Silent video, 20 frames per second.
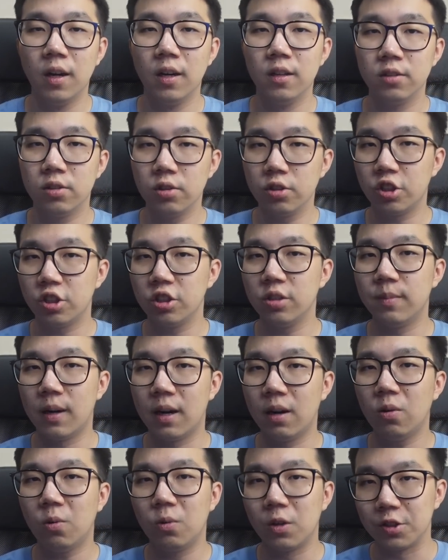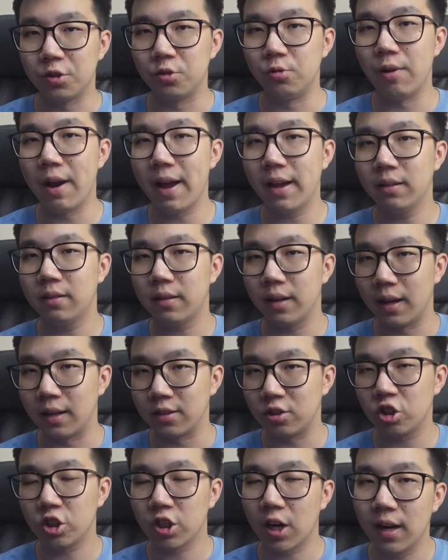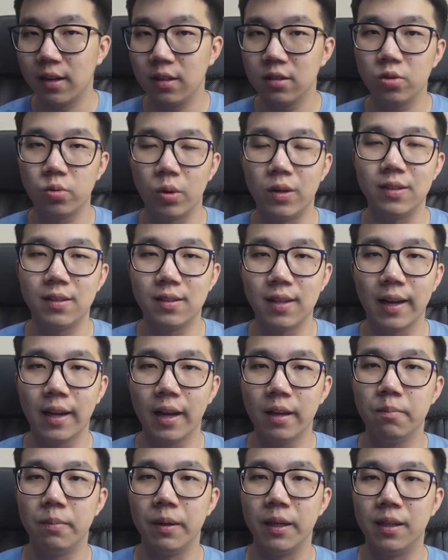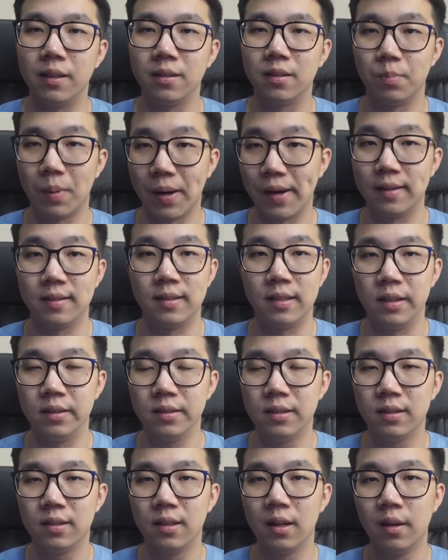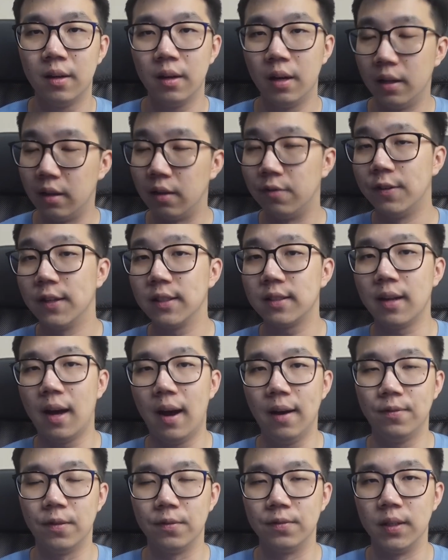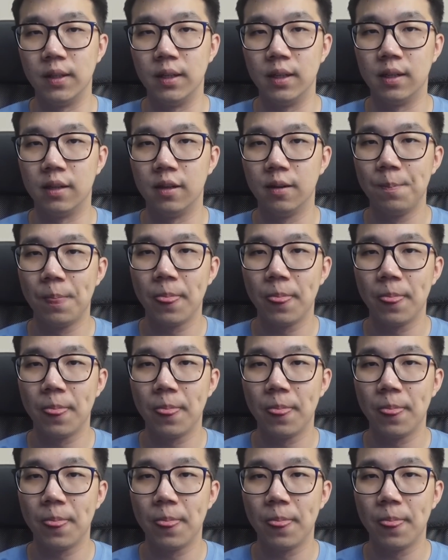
So Shimao was ranked as China's 22nd biggest by sales in the first half of the year,